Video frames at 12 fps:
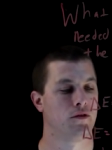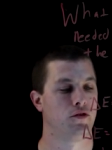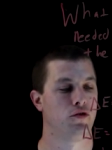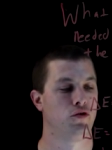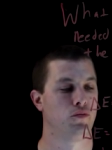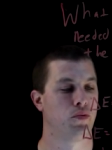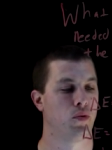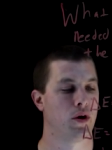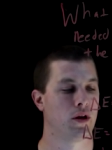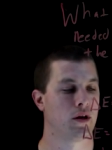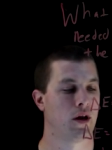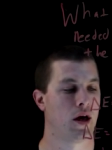
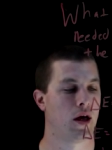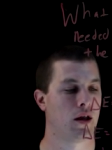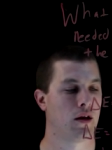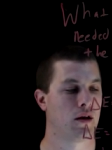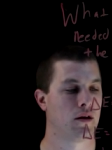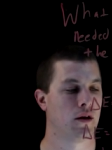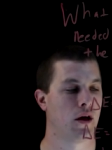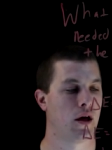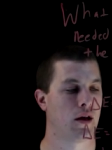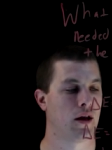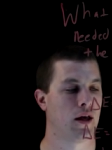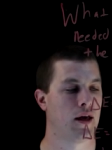
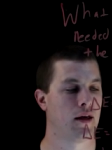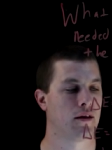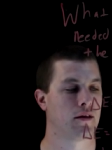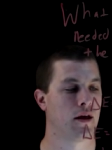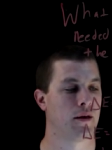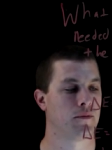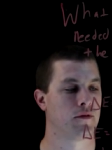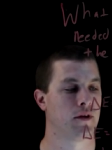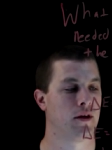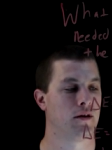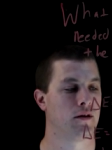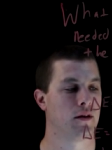2.998 times
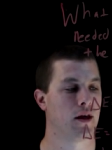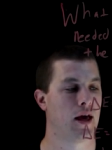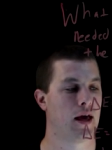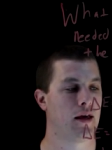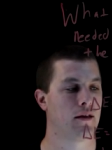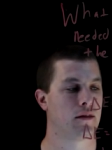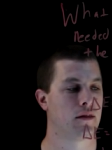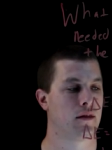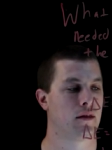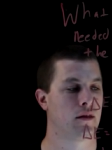10 to the 8th,